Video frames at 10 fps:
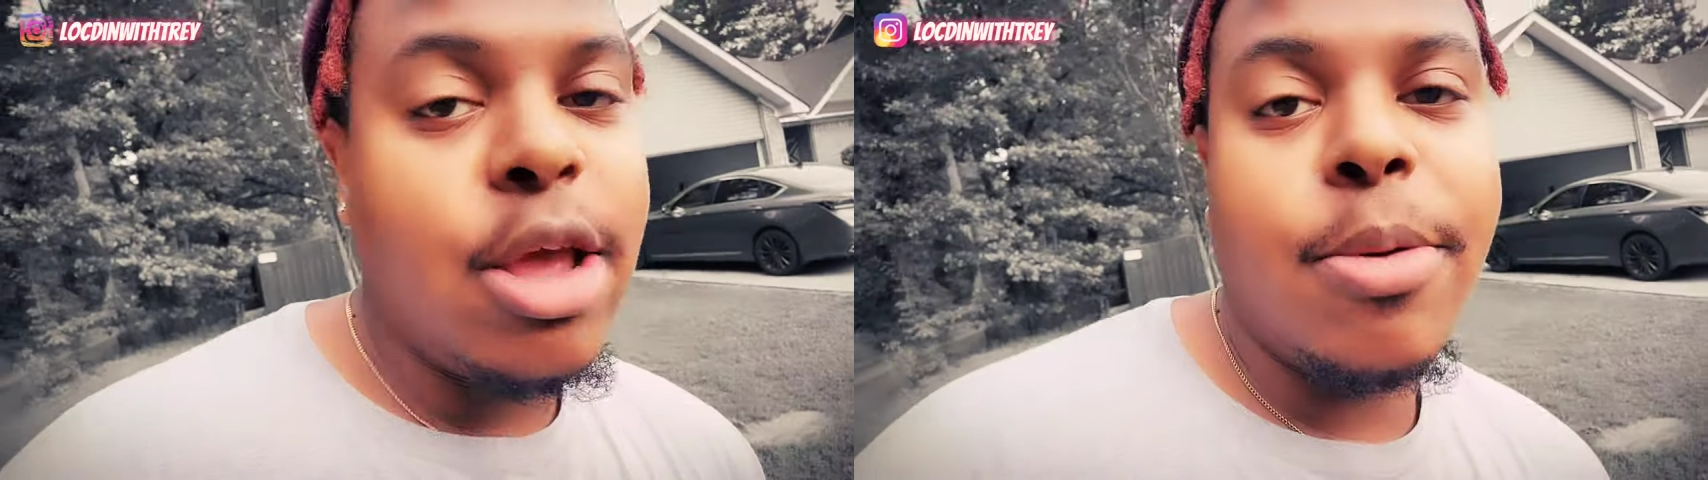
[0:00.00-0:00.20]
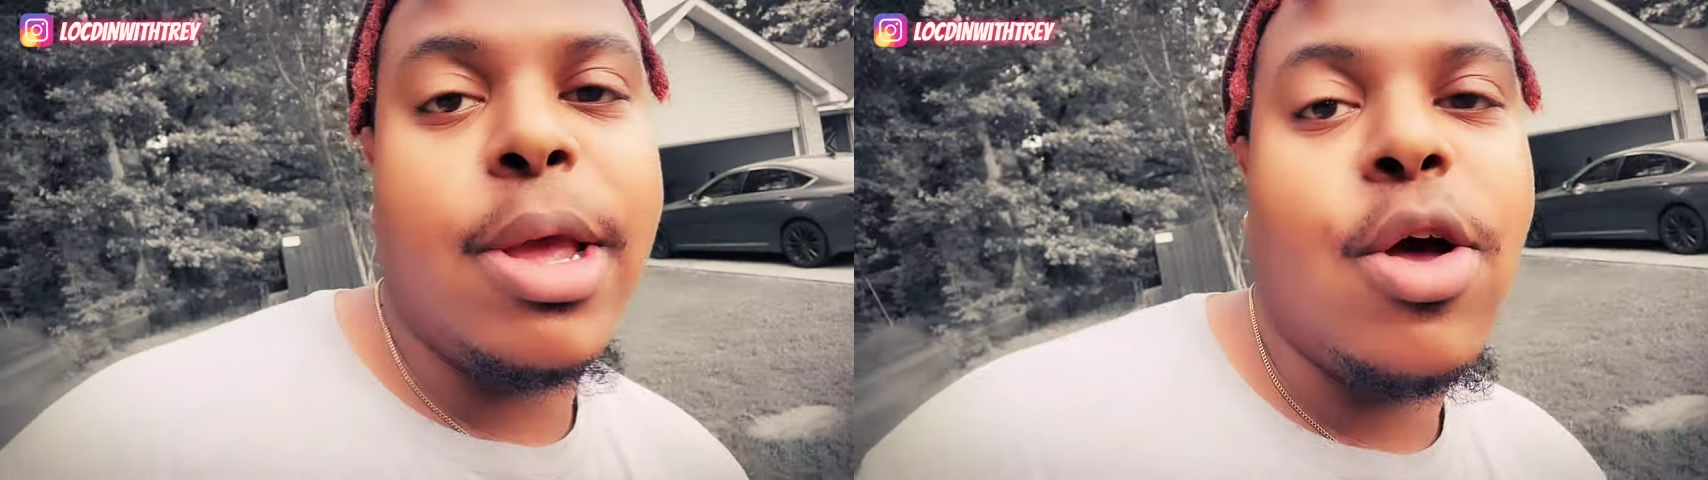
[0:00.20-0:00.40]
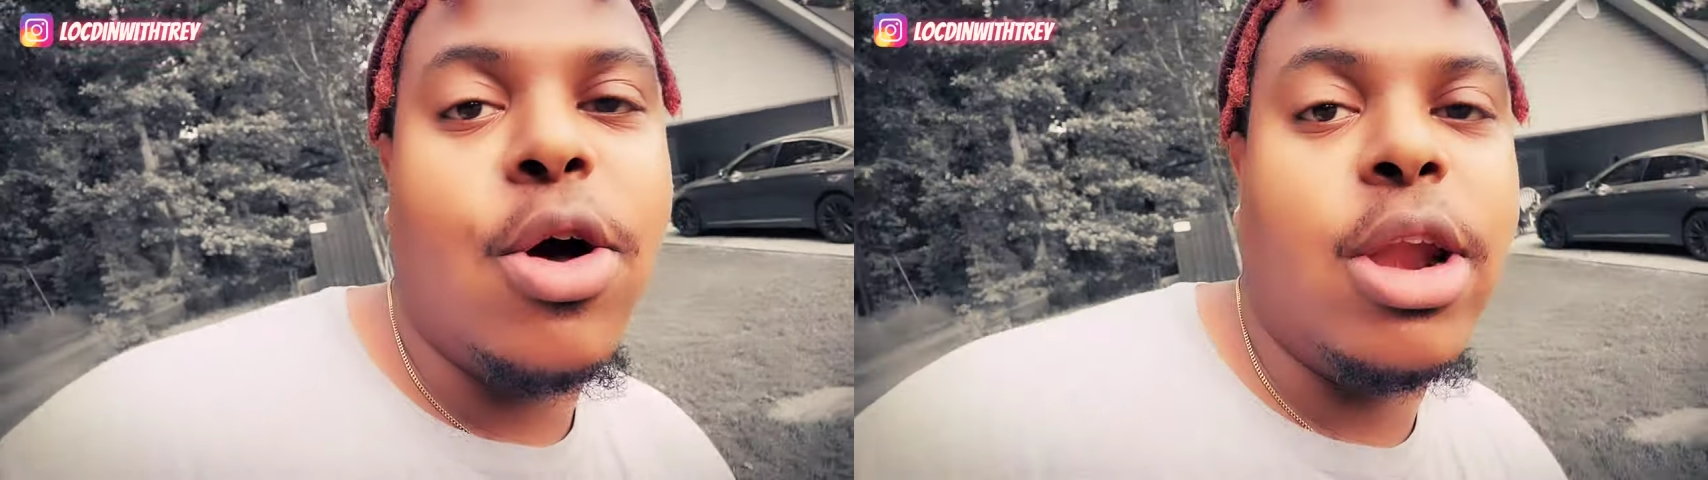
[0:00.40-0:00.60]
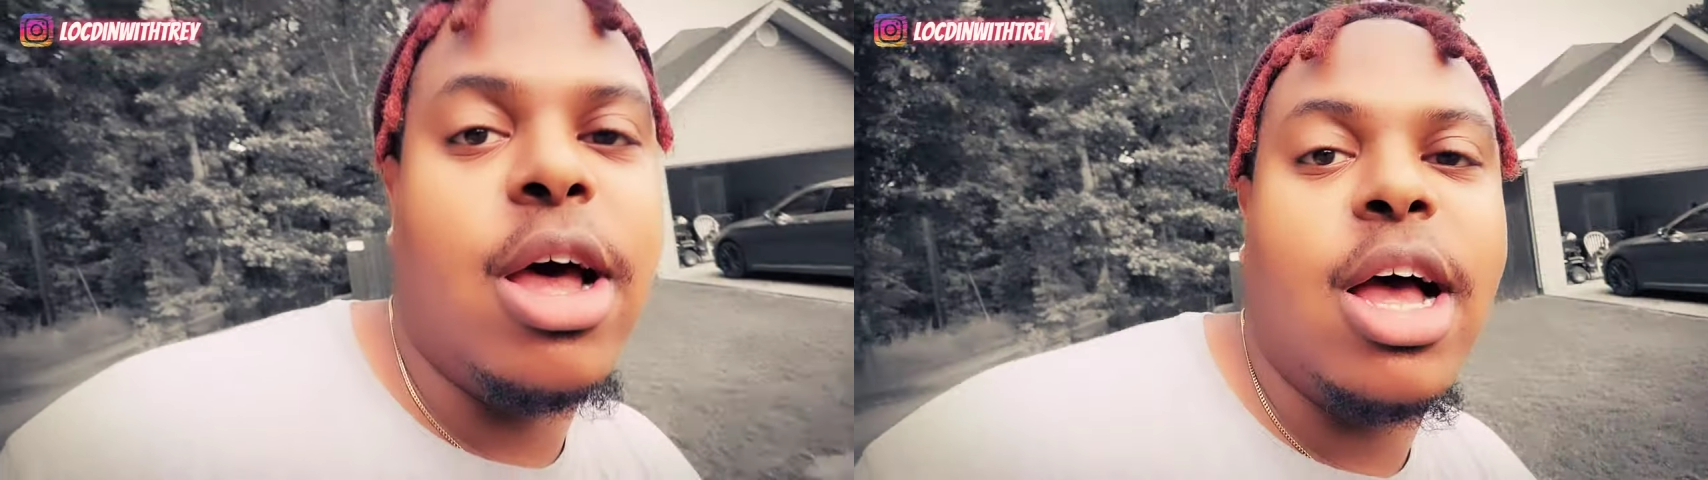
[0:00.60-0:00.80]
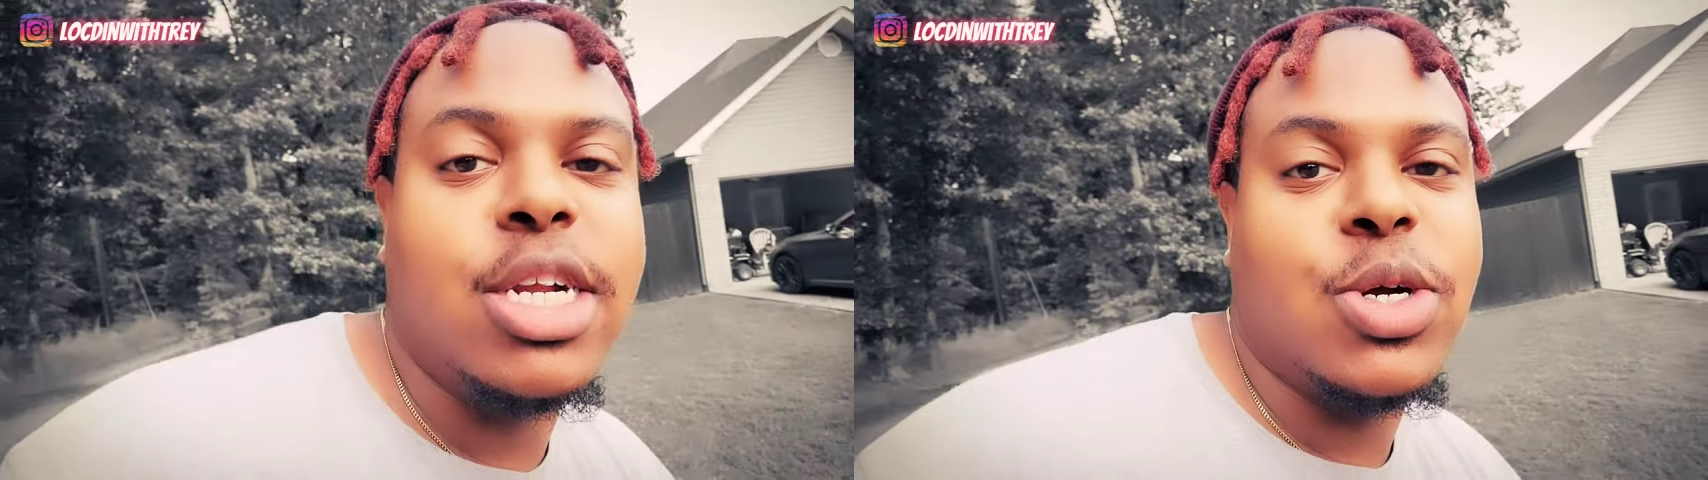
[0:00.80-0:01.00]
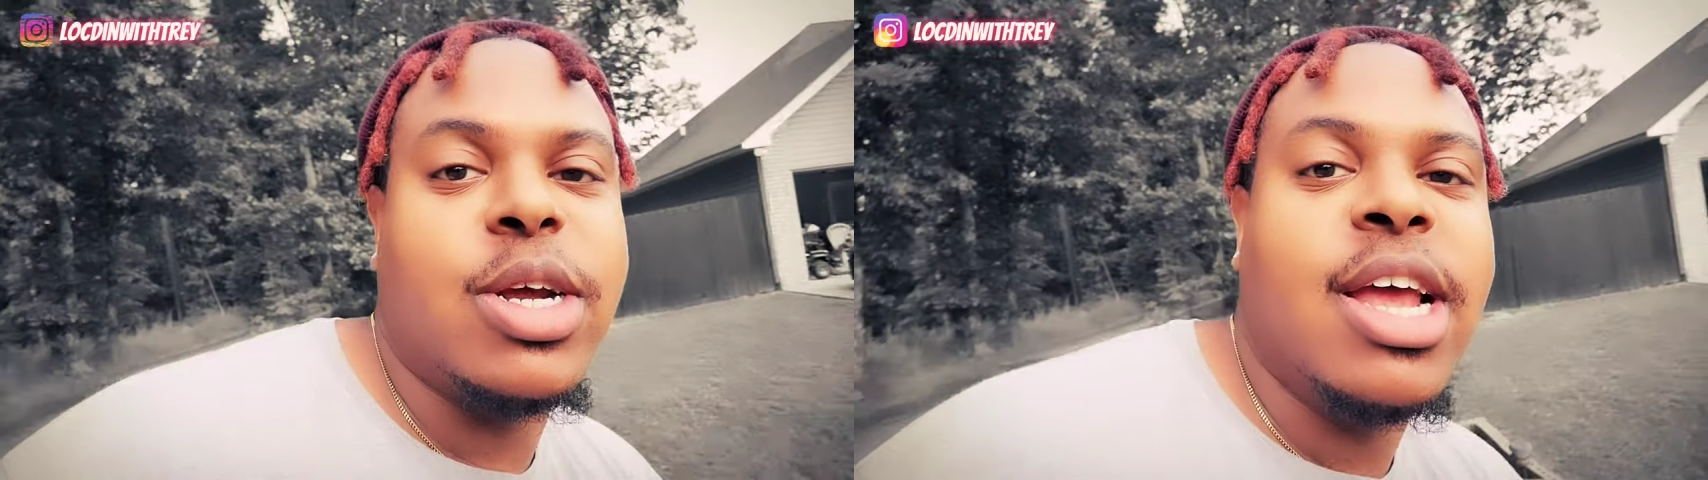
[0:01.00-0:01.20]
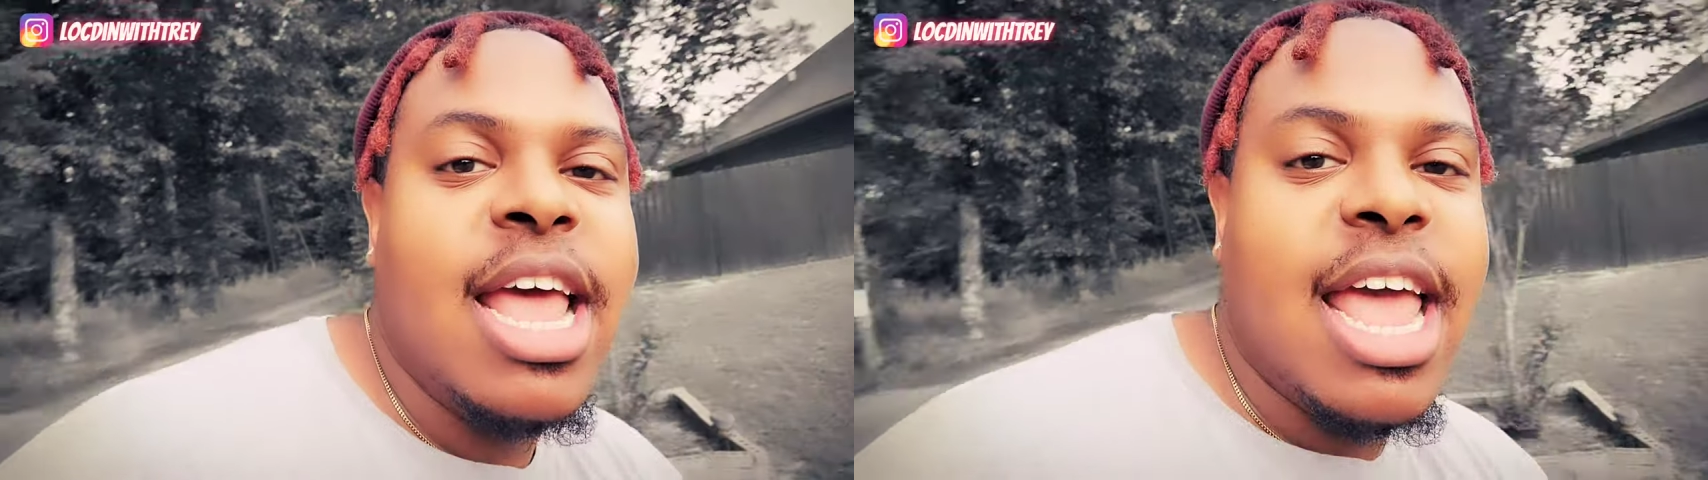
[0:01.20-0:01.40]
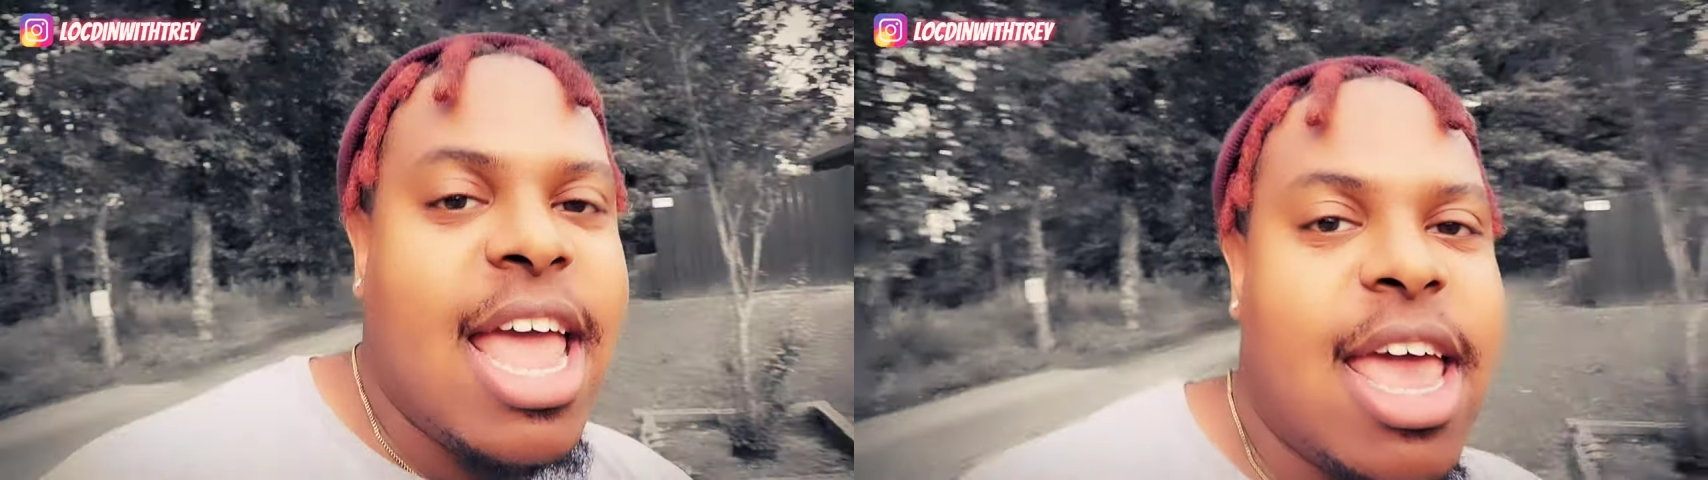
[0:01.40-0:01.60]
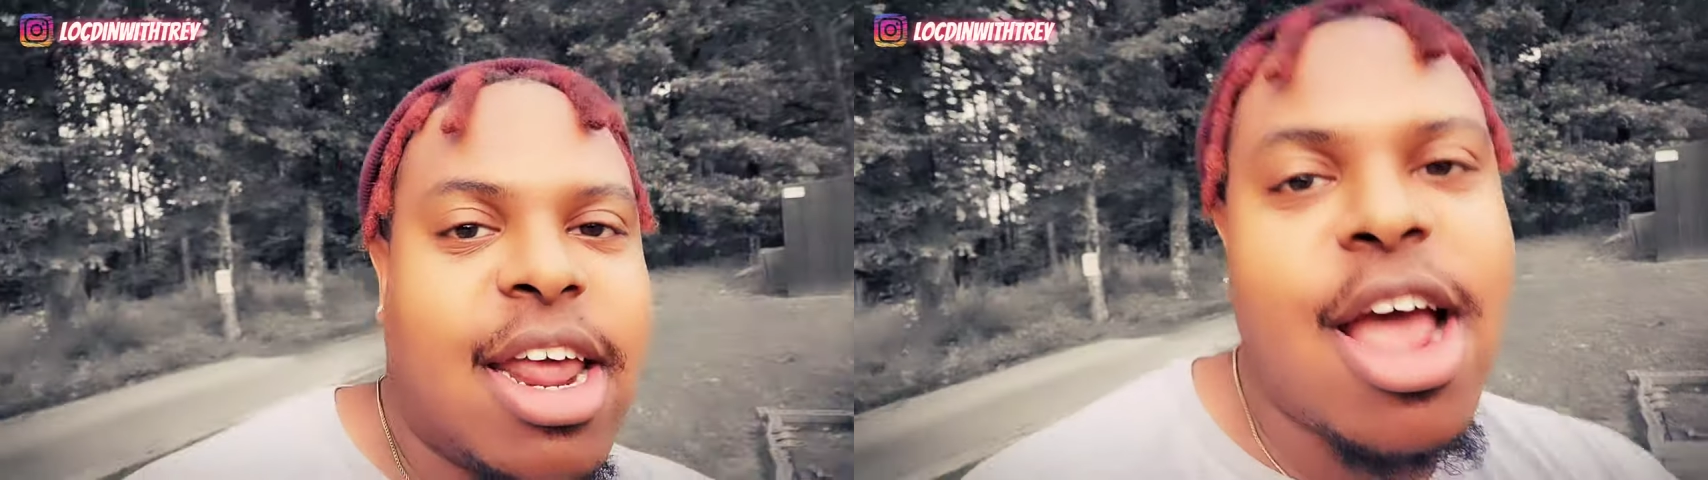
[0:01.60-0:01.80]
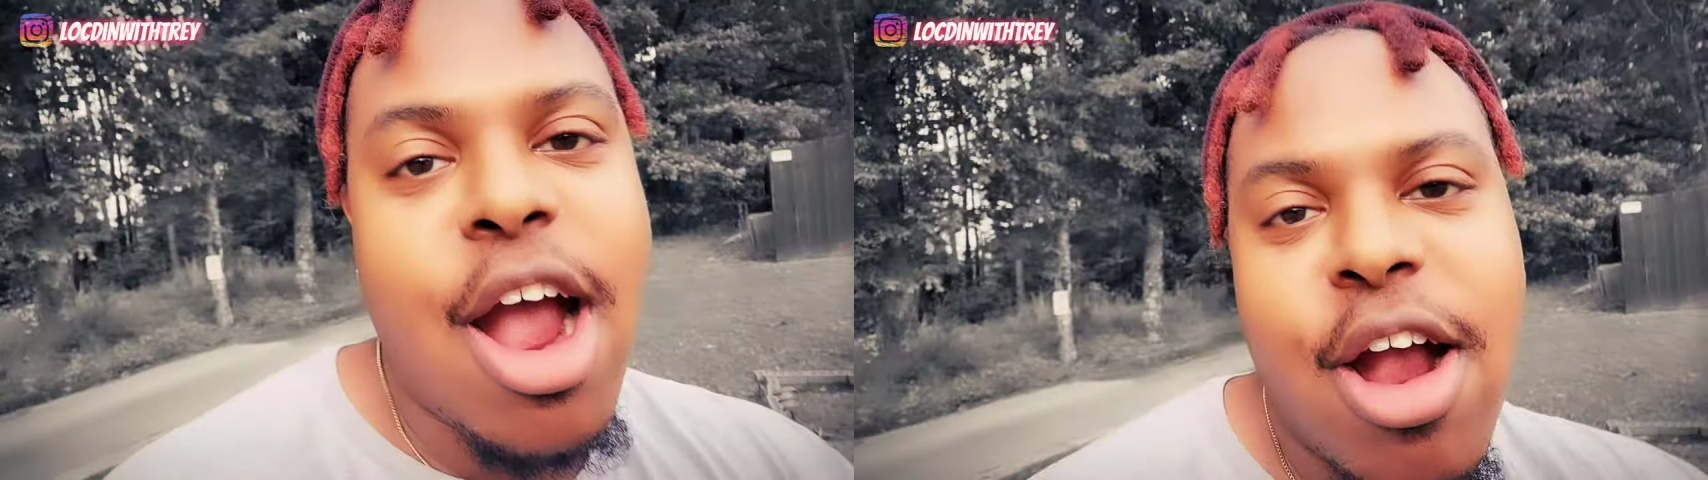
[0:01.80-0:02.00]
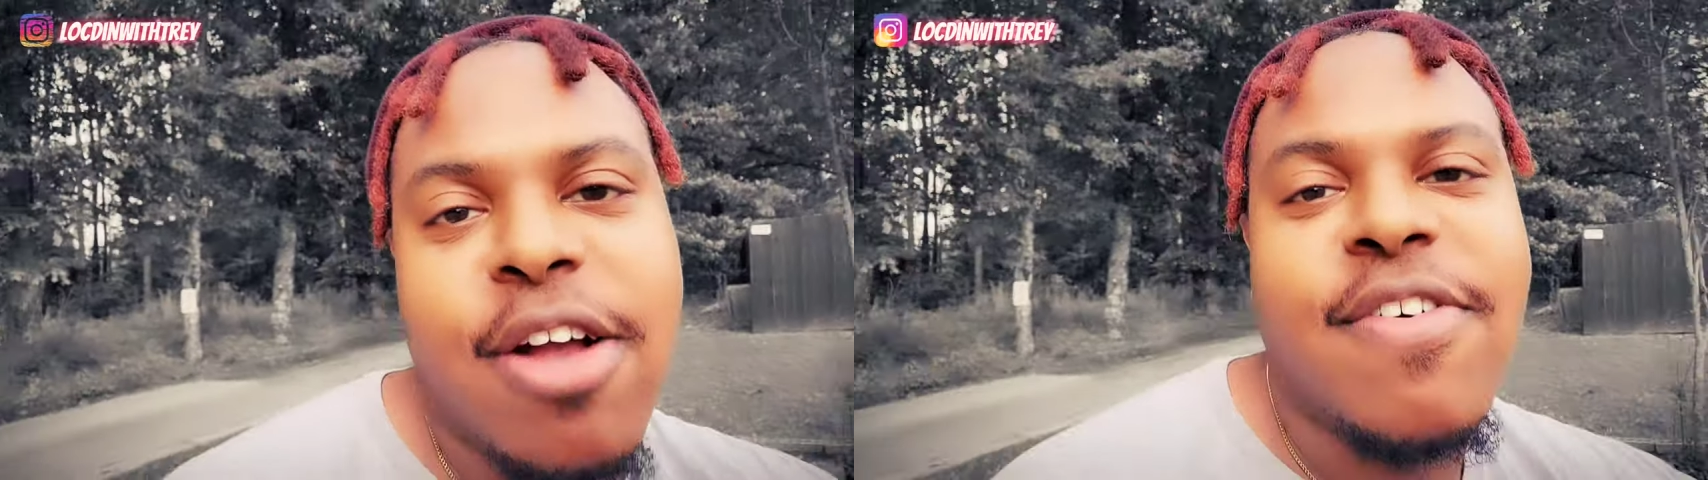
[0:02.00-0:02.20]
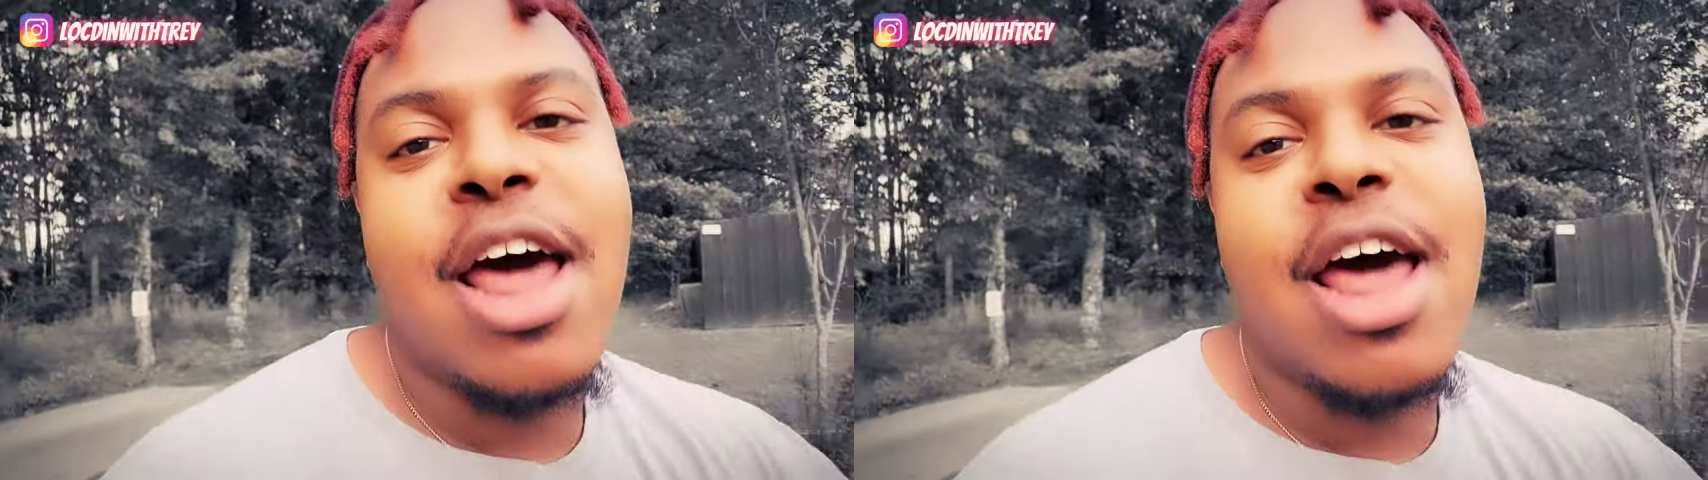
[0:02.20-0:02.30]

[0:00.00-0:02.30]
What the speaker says: You could be going 100 and hit a curve.